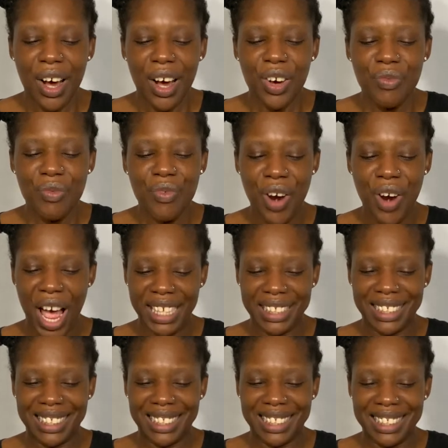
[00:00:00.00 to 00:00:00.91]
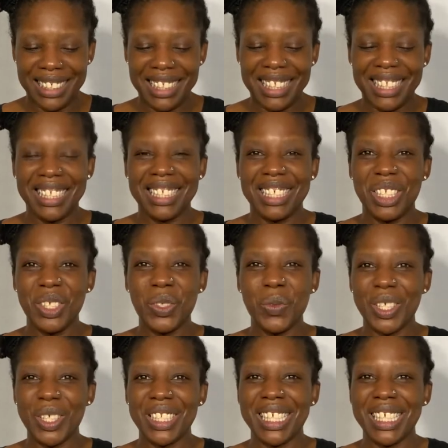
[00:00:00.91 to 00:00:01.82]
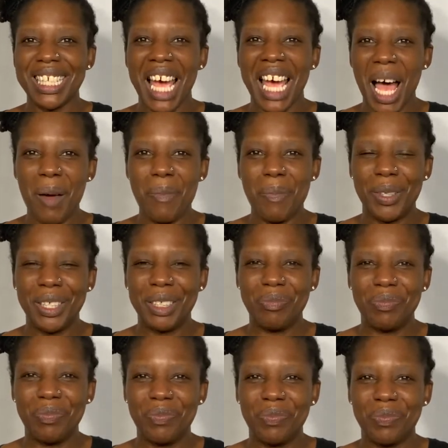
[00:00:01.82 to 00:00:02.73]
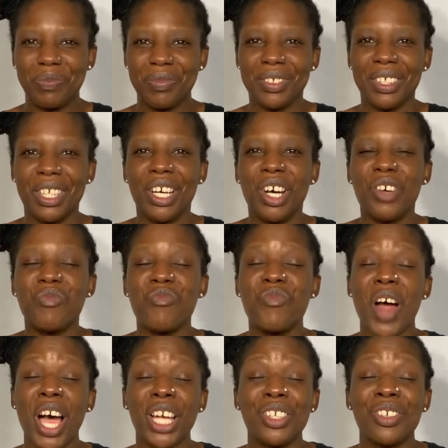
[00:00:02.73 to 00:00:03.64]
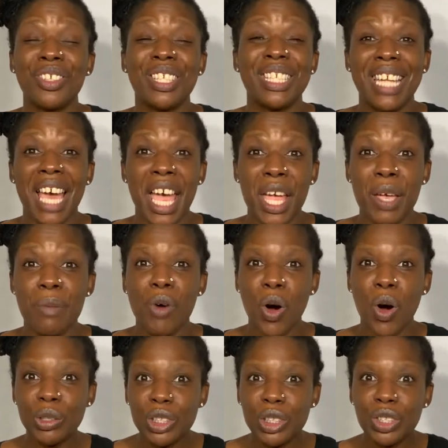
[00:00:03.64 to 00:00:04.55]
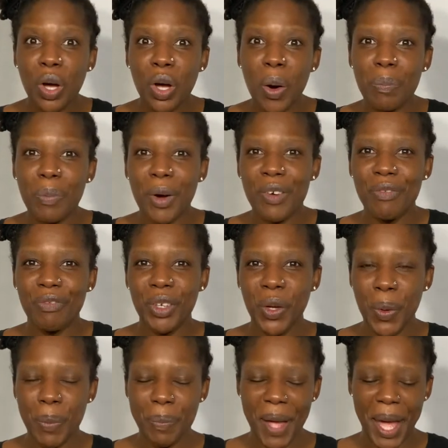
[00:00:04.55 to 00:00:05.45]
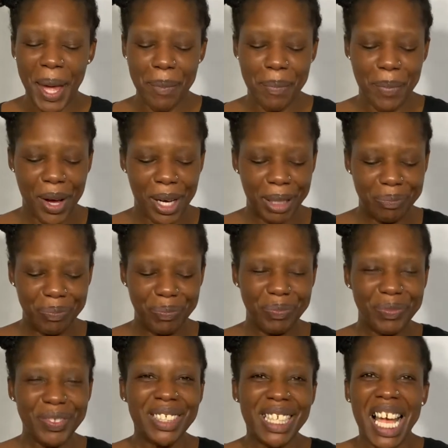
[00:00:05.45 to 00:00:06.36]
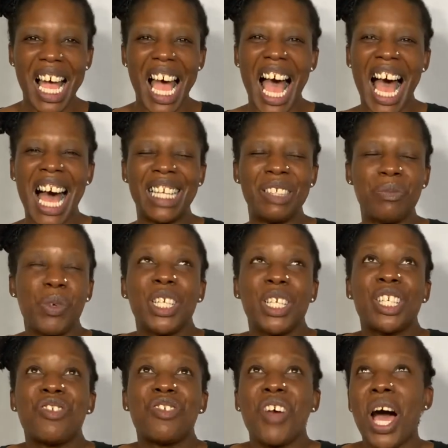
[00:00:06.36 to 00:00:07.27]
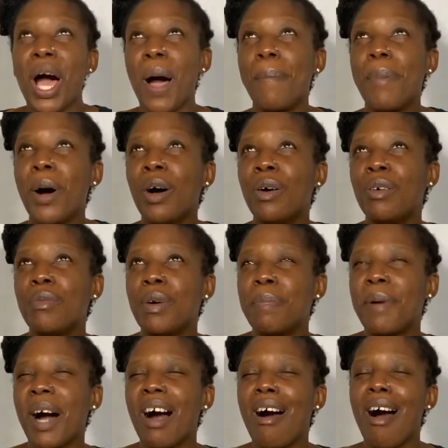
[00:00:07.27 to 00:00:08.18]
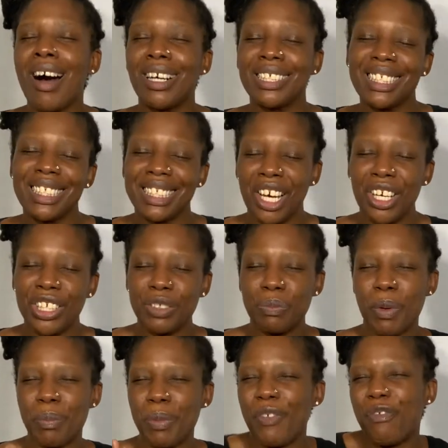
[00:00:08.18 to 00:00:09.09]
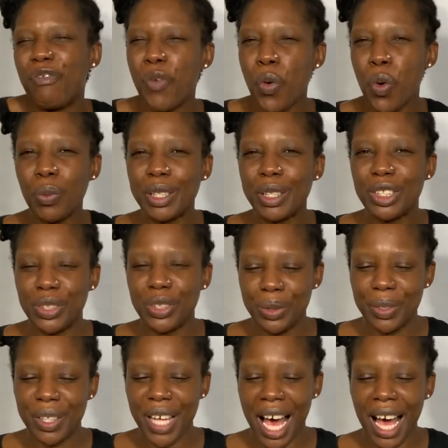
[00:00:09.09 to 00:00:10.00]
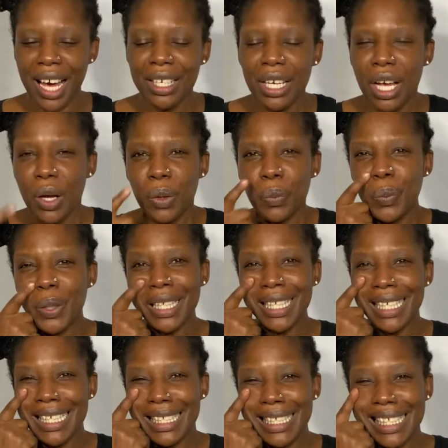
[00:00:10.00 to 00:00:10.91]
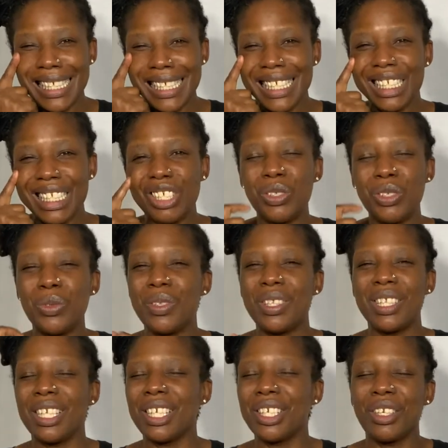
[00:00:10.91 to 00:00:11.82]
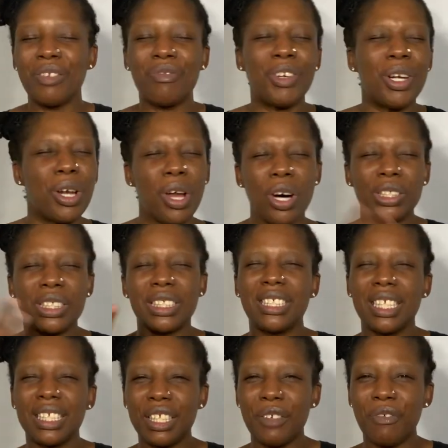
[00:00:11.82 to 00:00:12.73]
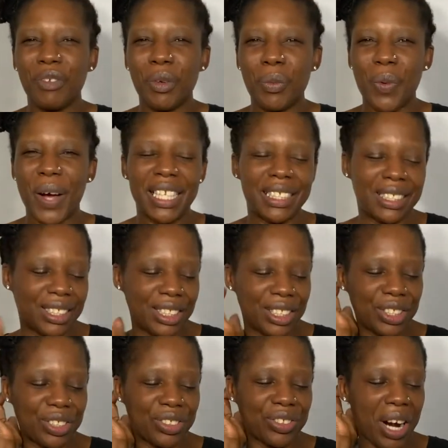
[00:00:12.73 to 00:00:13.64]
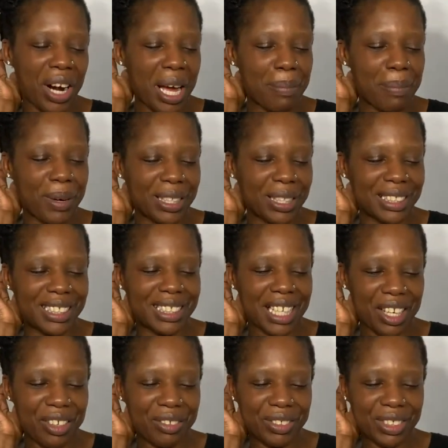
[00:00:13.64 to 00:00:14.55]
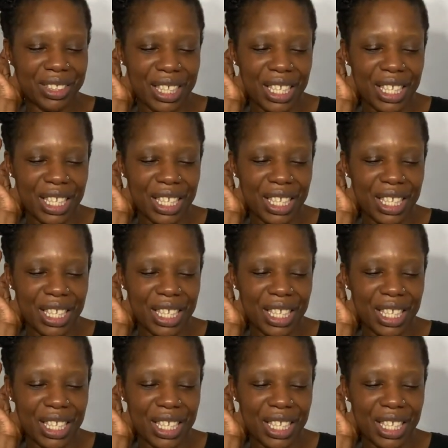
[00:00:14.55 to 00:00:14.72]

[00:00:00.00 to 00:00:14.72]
Right. This is what's going to happen. Write your name on top of your paper and we're going to write a poem about ourselves. But before we do that, we need to think of lots of different ways to describe ourselves.